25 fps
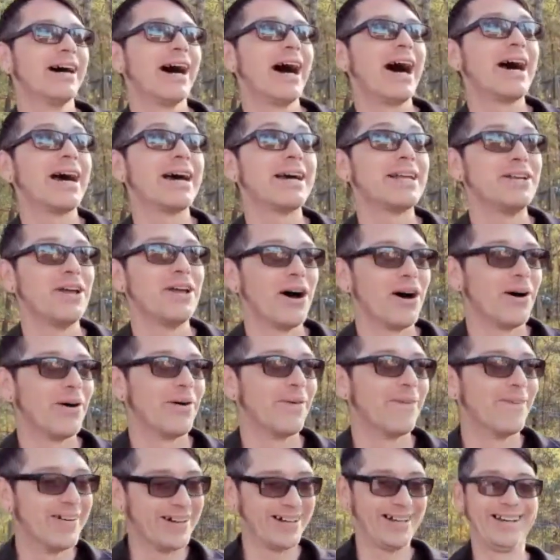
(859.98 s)
I know.
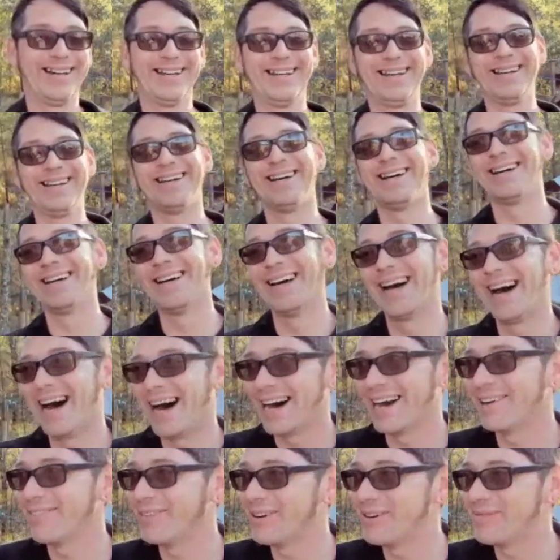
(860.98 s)

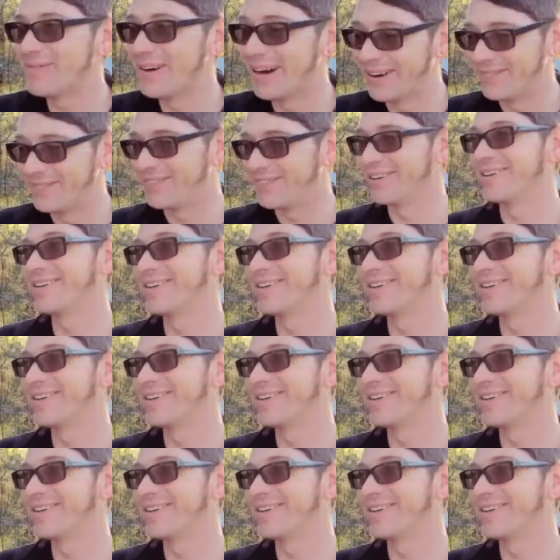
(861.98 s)
I remember.